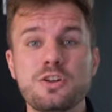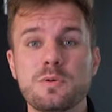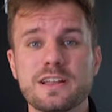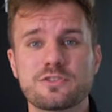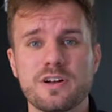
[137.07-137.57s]
new
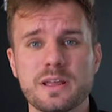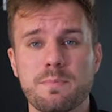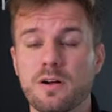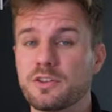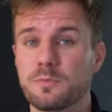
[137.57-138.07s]
electronic
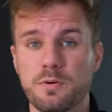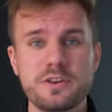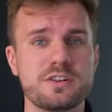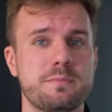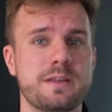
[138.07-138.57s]
part you put
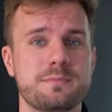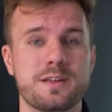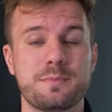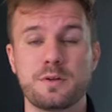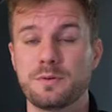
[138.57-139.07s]
in your
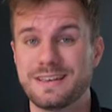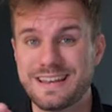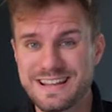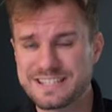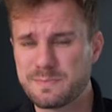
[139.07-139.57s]
BMW
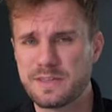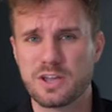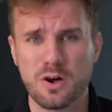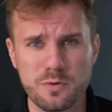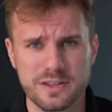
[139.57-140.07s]
needs to be
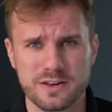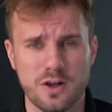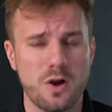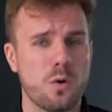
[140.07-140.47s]
coded,